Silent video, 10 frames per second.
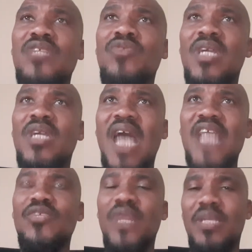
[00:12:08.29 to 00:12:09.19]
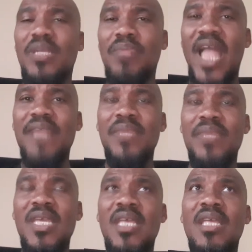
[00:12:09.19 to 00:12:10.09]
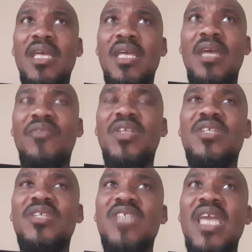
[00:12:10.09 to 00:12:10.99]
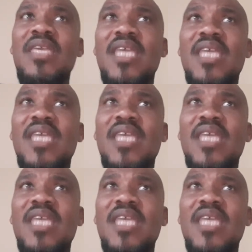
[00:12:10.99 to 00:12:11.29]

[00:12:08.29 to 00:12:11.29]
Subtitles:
You incarcerated black men for the same